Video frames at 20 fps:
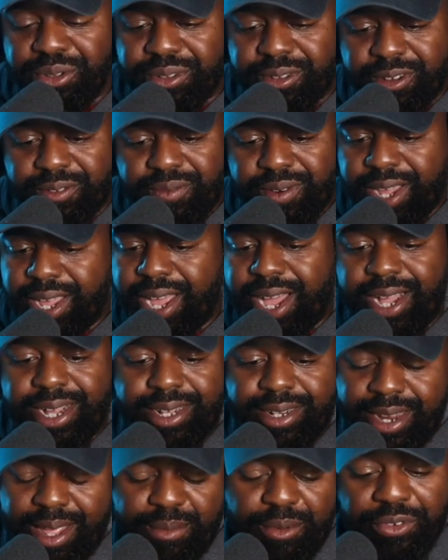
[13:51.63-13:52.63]
do stuff, right? I
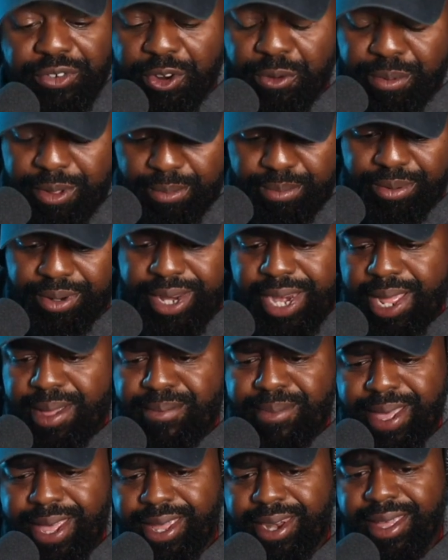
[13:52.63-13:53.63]
could name a few people that I
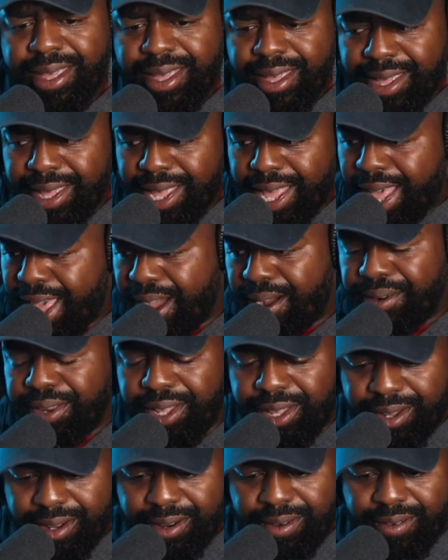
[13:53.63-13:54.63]
met out
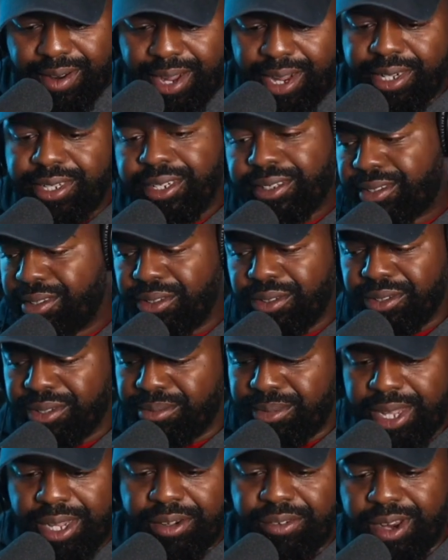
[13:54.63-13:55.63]
here, right? Just to do
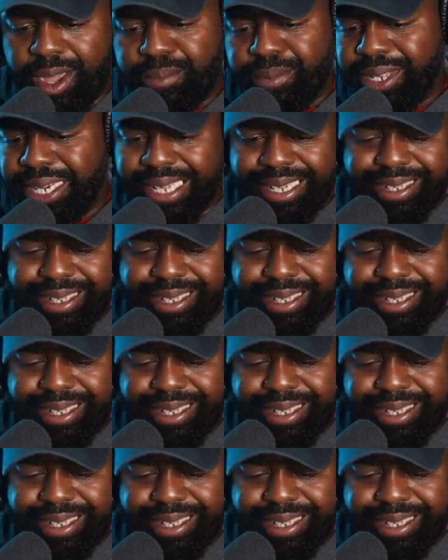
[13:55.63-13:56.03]
some name dropping,